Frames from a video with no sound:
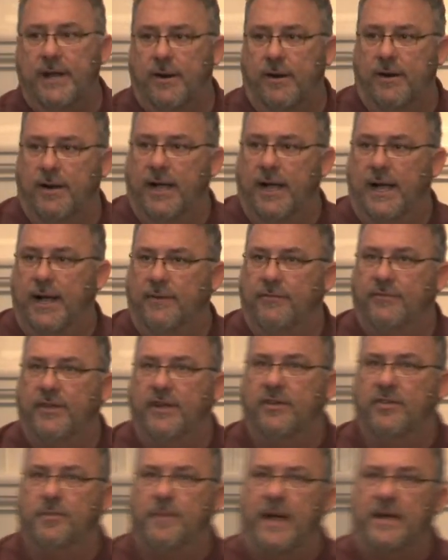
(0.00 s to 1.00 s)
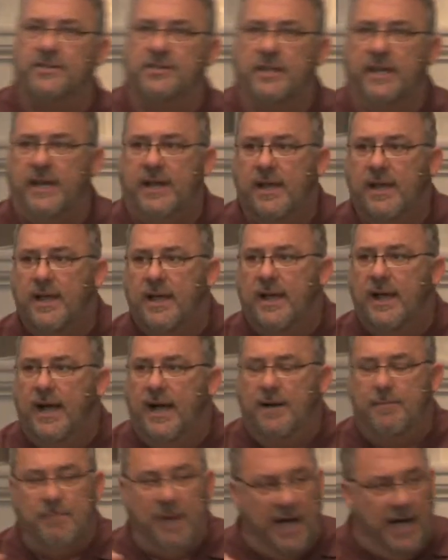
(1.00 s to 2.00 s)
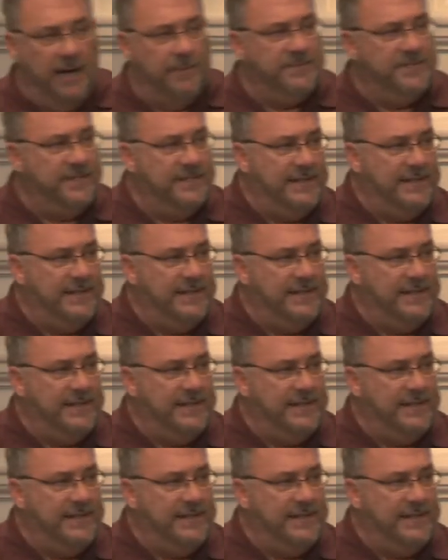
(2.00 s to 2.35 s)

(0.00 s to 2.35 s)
in our lives. And especially moms and